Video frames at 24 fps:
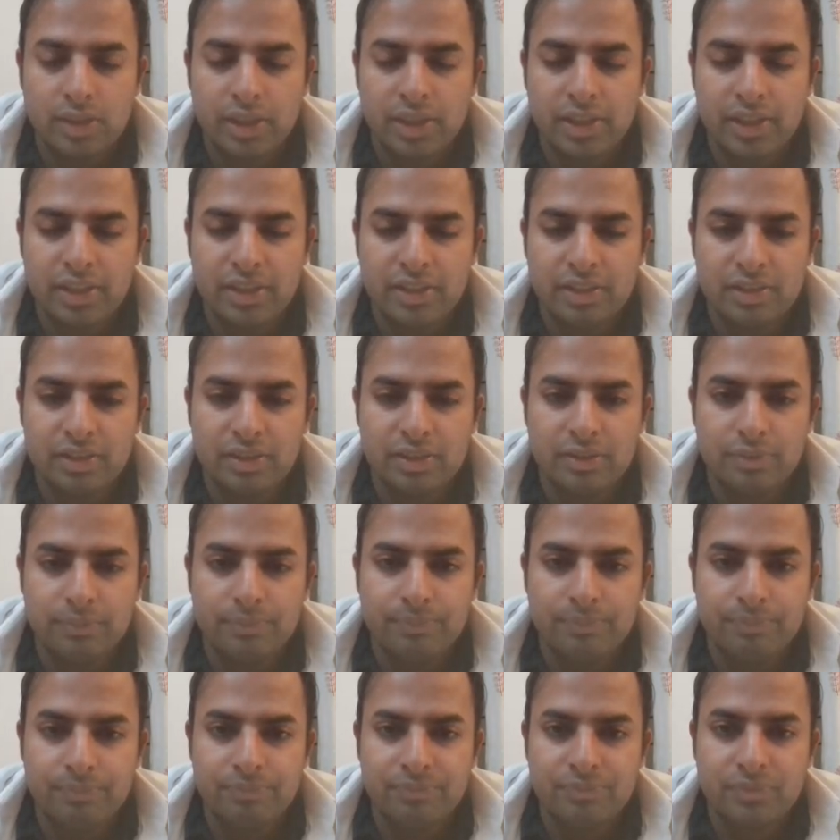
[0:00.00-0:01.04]
and
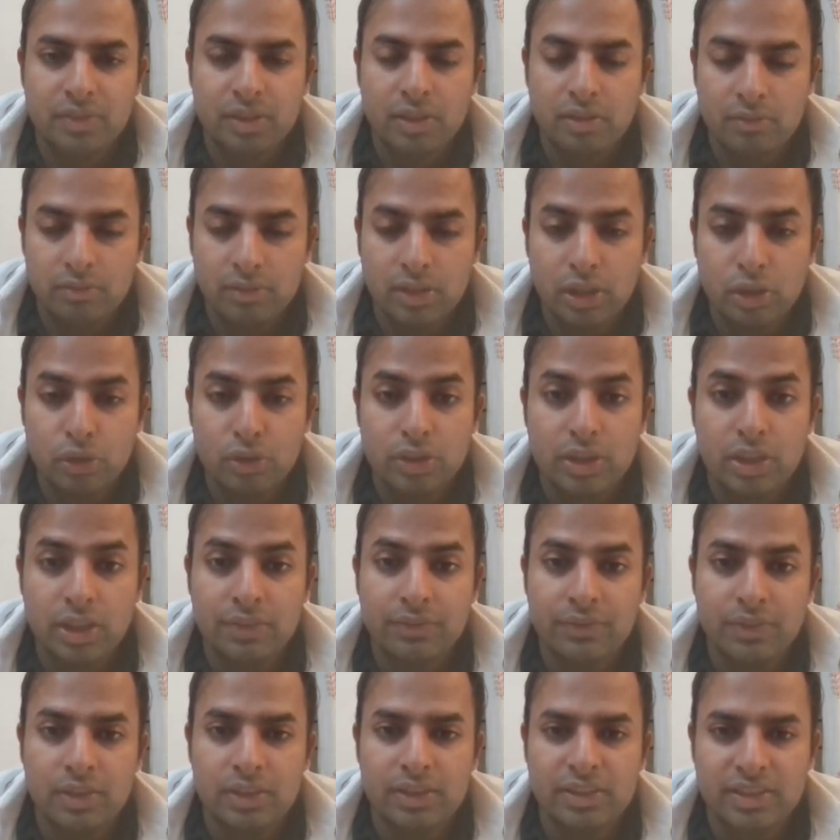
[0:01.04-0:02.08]
Rahul
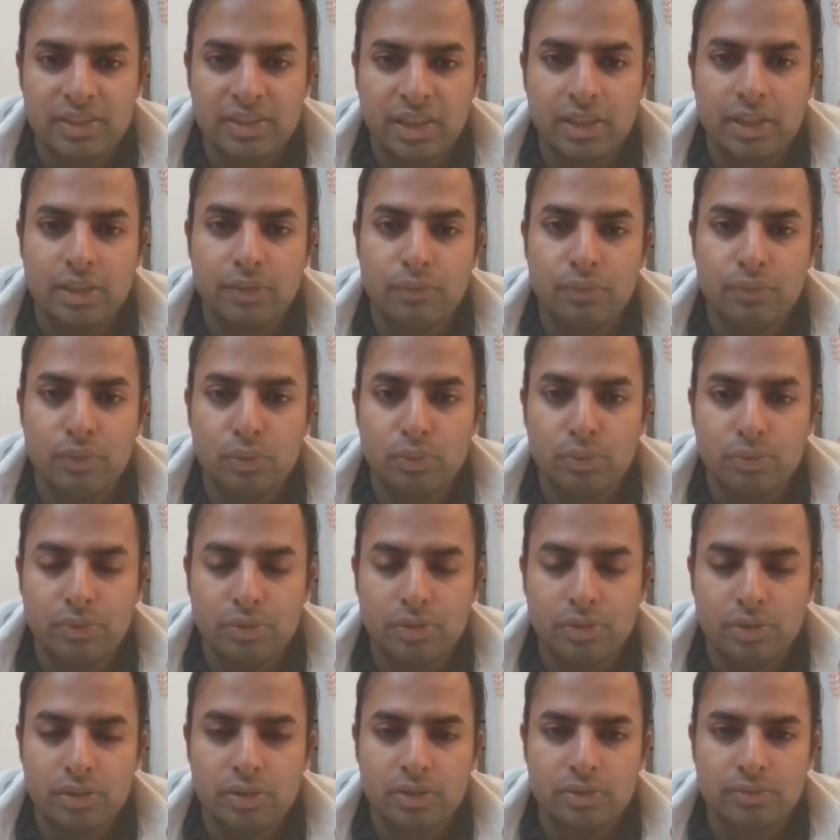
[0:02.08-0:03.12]
Kanwal is kind of
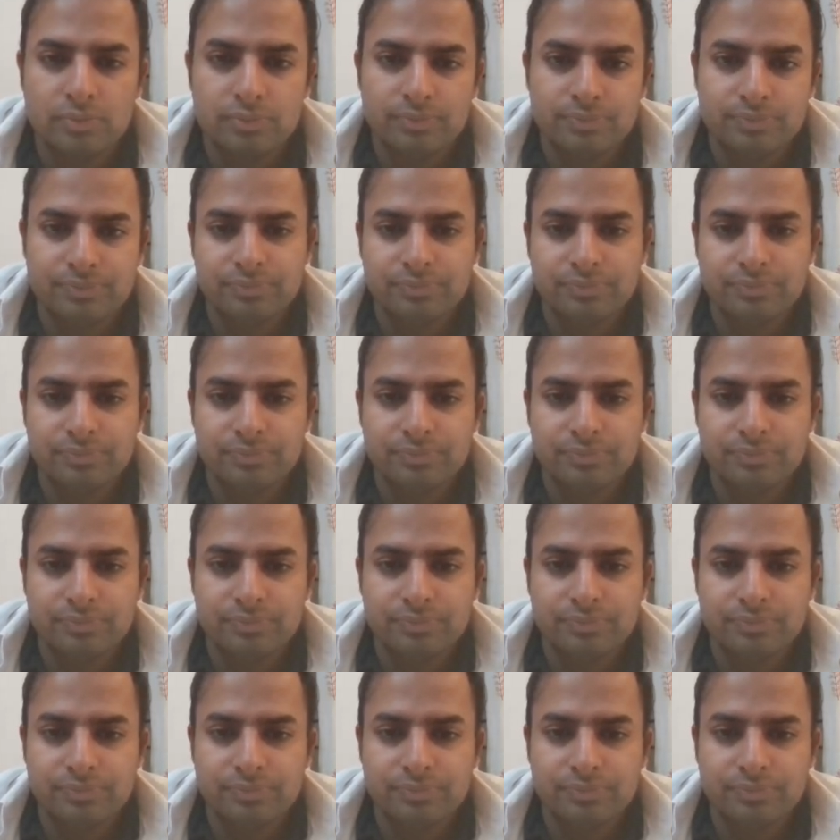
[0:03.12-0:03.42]
neutral.